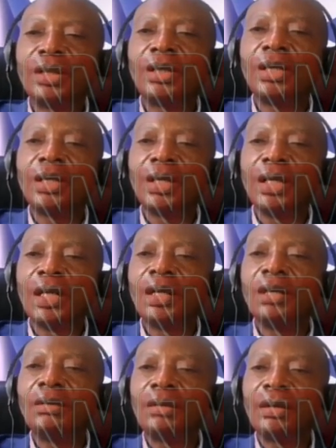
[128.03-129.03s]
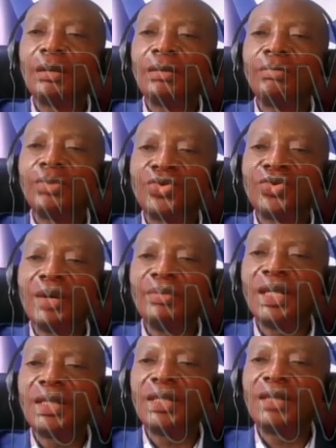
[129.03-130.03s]

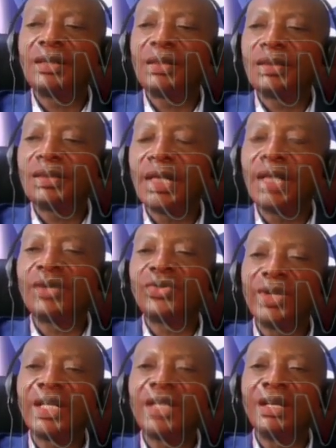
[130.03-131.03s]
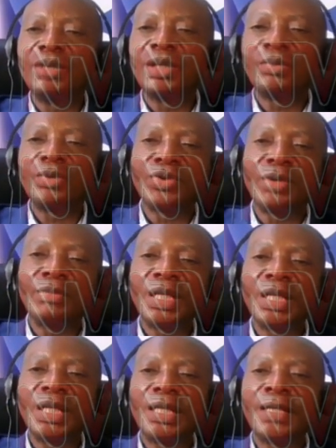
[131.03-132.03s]
e-procurement, electronic government procurement,
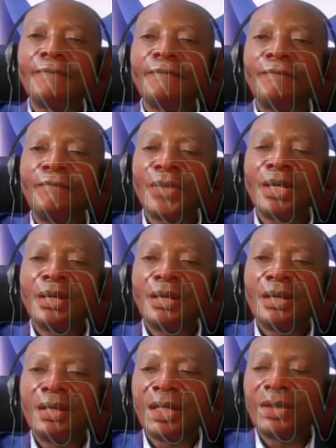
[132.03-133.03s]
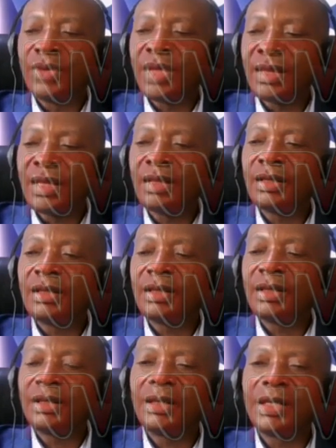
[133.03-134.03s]
that we think
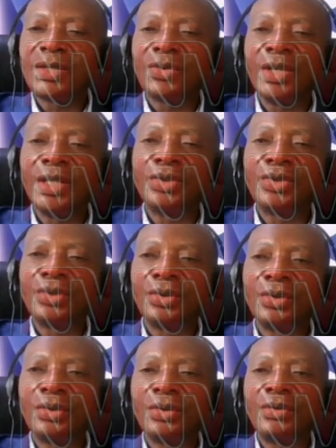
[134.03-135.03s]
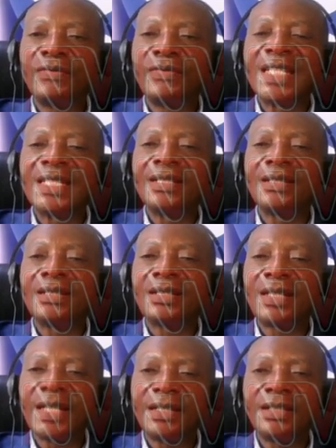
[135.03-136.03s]
is going to
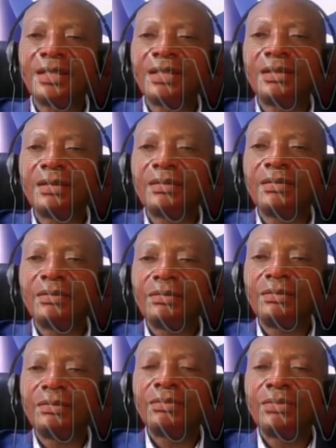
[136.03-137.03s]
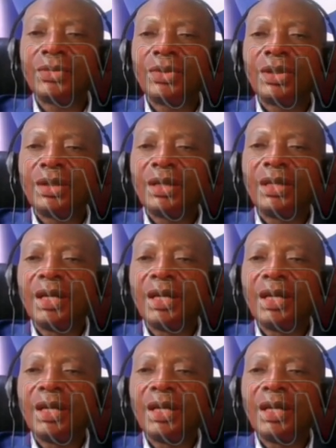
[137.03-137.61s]
facilitate the